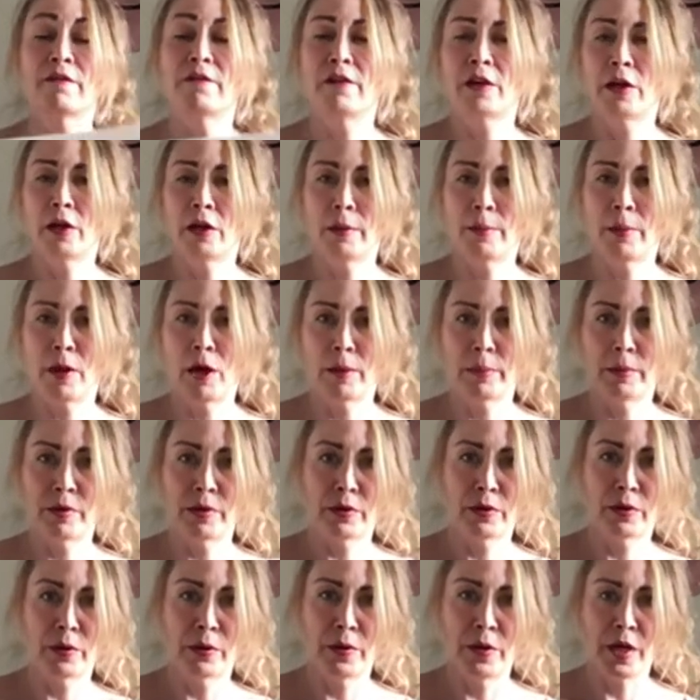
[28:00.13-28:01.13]
very
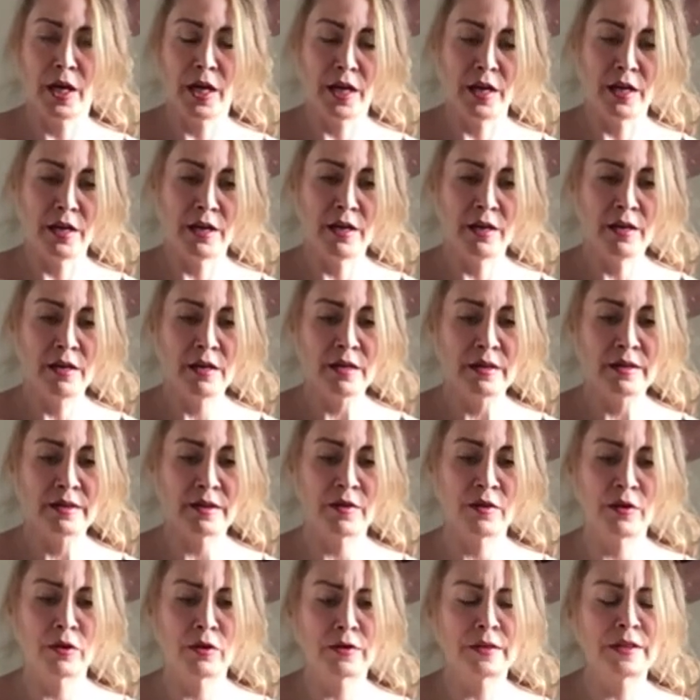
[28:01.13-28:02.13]
popular in the 80s
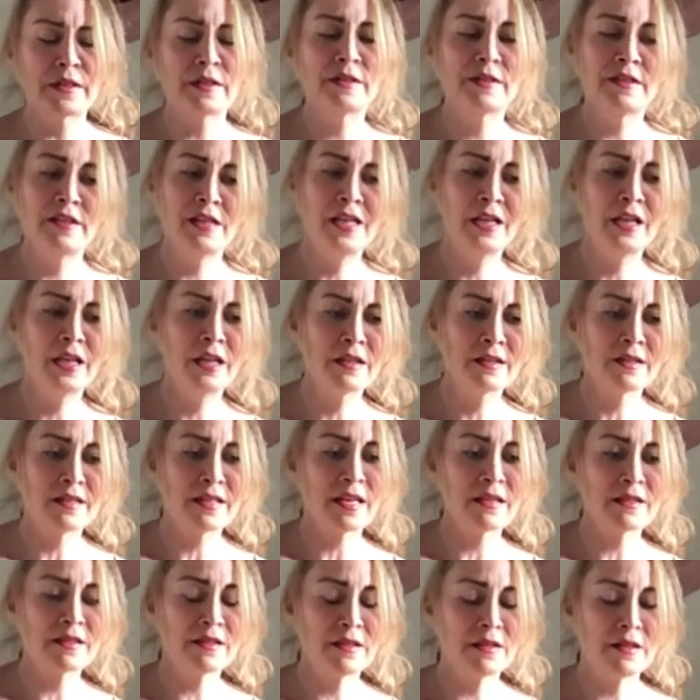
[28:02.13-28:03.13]
and there's a scene in
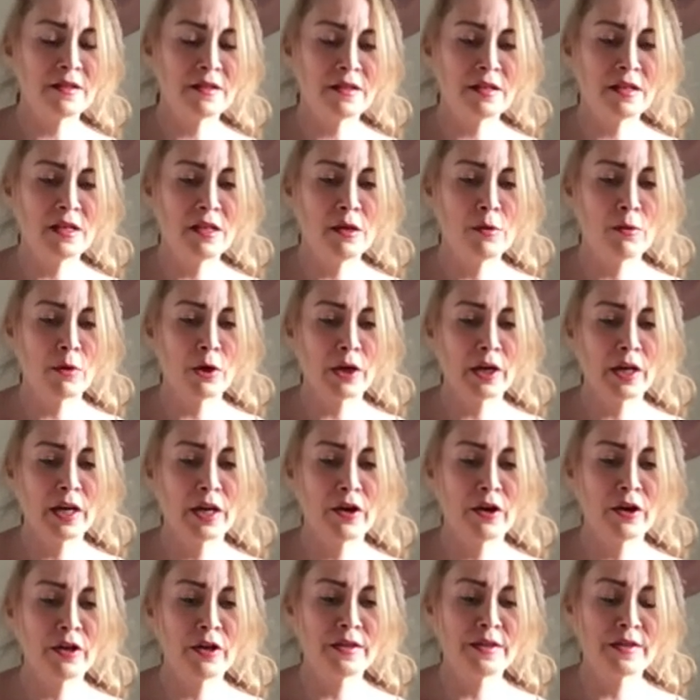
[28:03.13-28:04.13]
sex in the city where
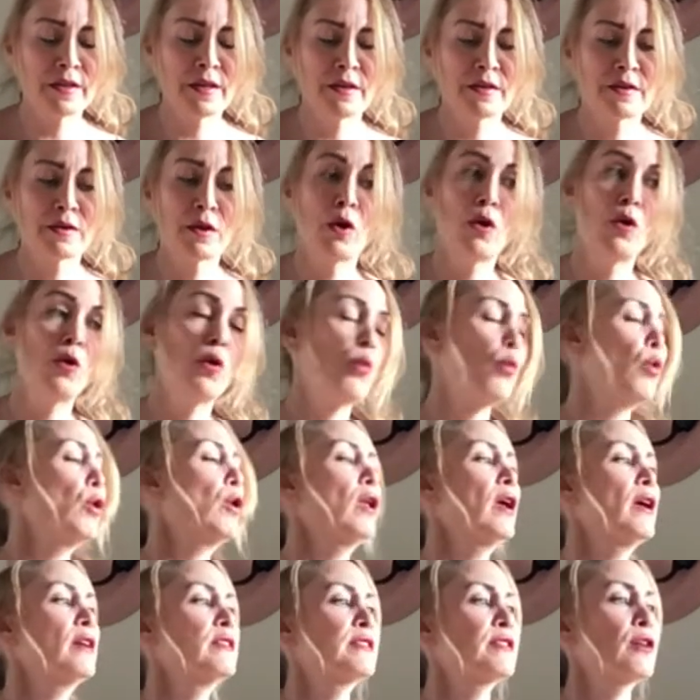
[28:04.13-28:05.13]
carrie says oh well
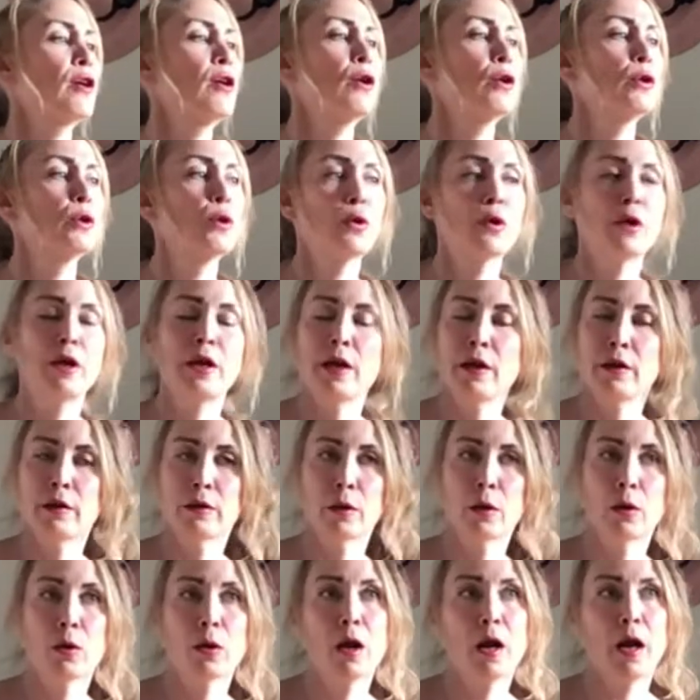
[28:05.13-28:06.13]
i saw Lori,
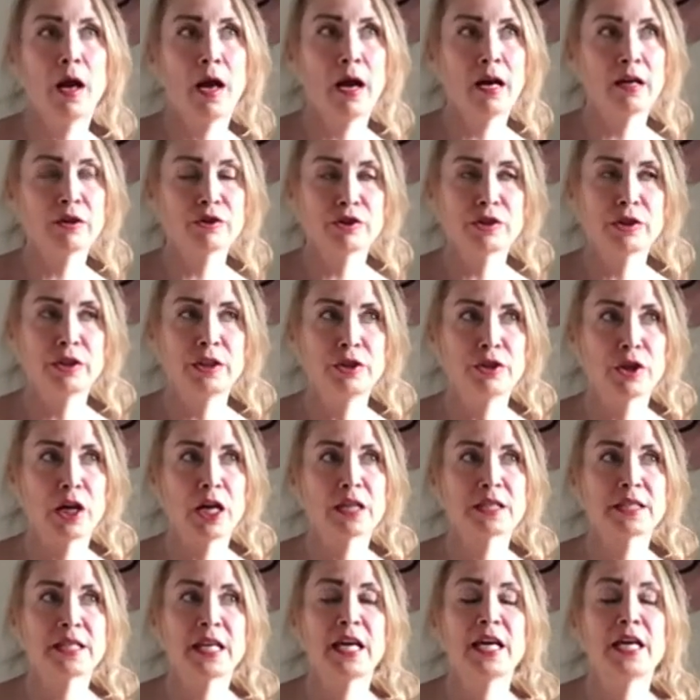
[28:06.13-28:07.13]
laura ashley
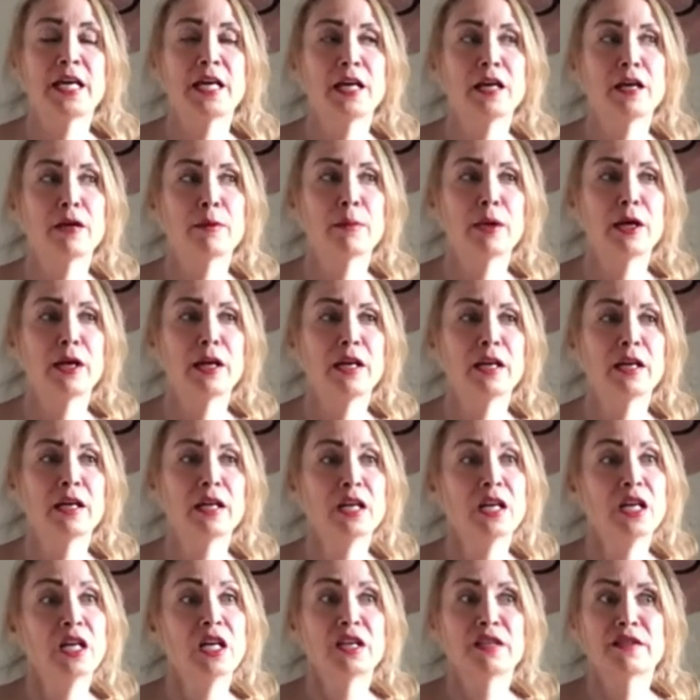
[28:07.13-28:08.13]
dress hanging in my
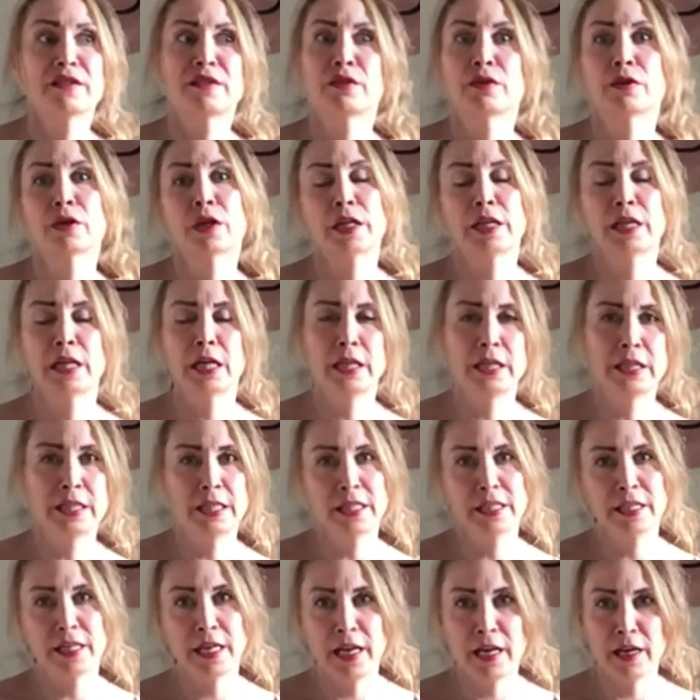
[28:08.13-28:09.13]
circa
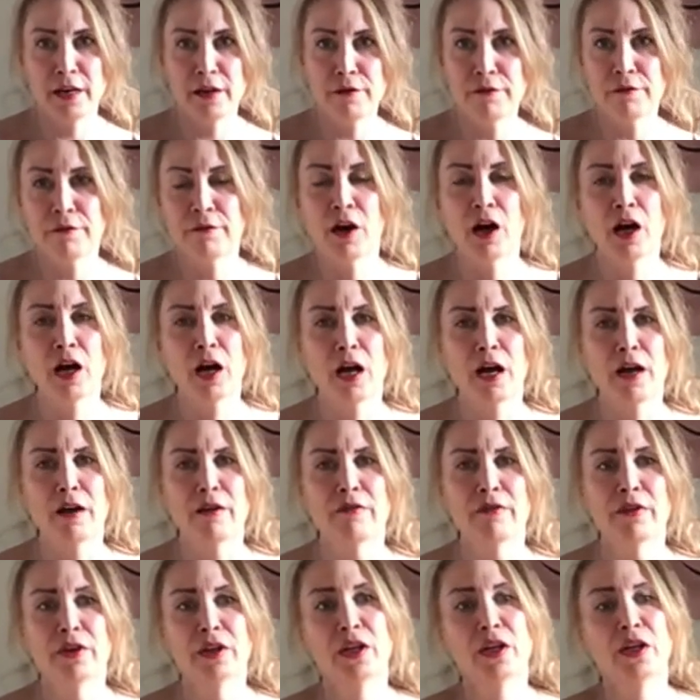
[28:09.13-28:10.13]

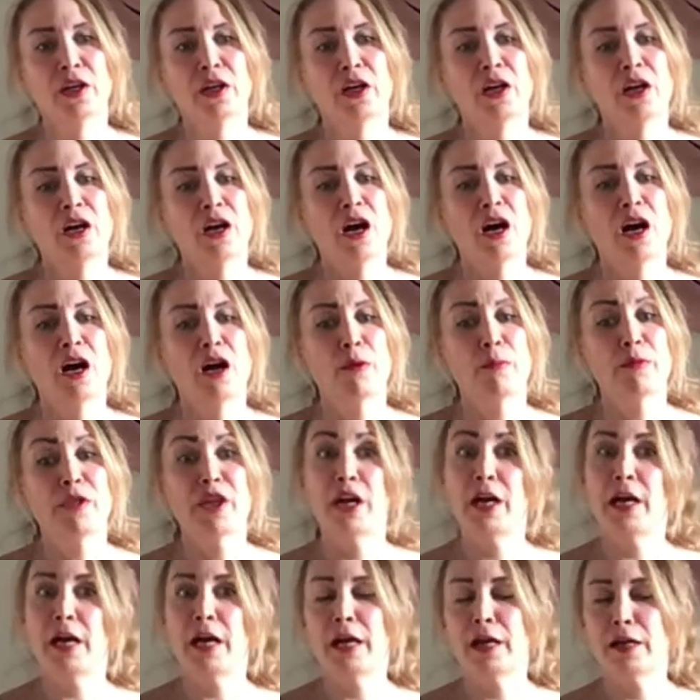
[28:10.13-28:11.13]
1985 um, that
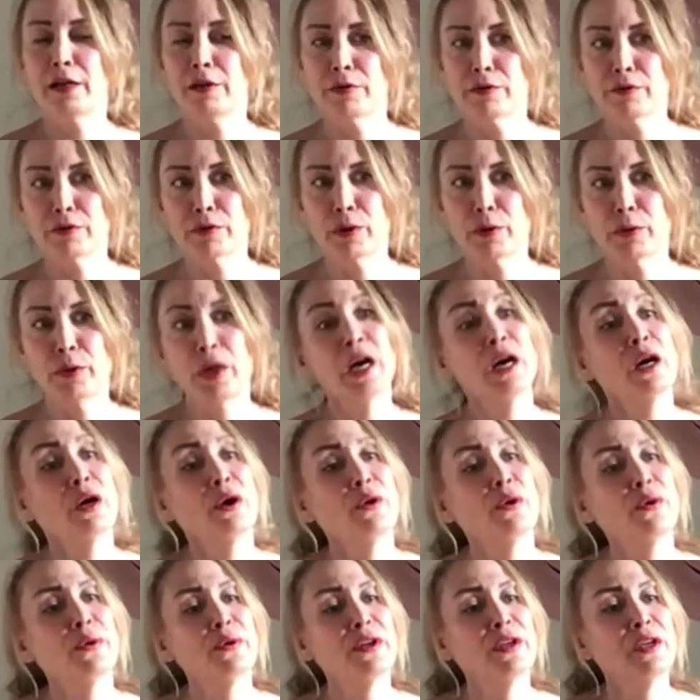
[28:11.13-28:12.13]
i hadn't thrown
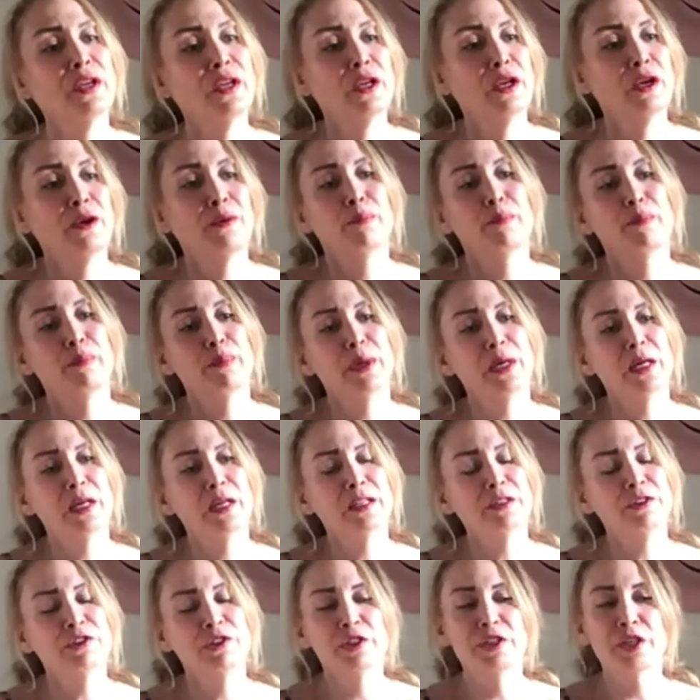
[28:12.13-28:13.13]
out
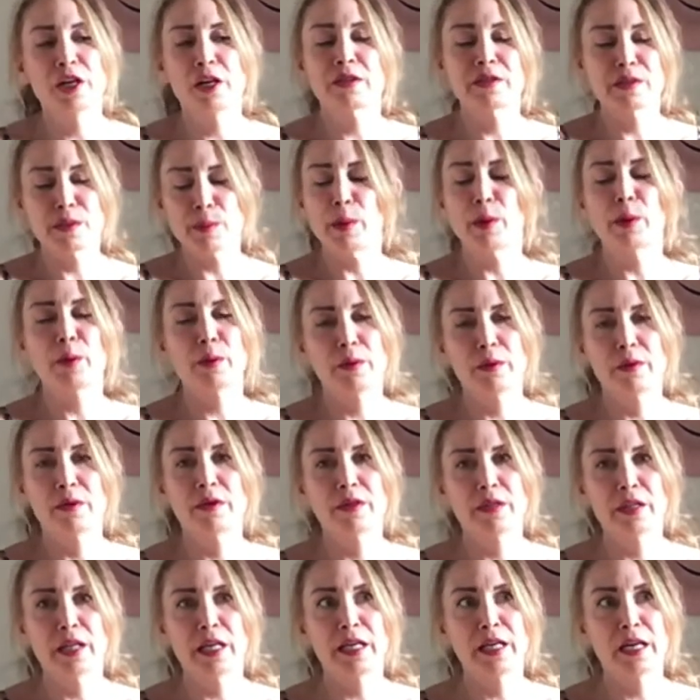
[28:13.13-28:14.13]
but she talks about
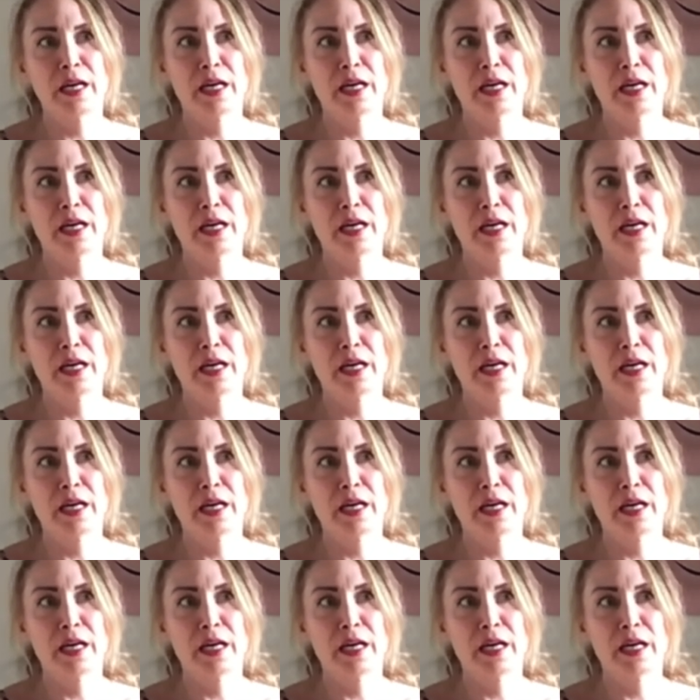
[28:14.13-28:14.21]
like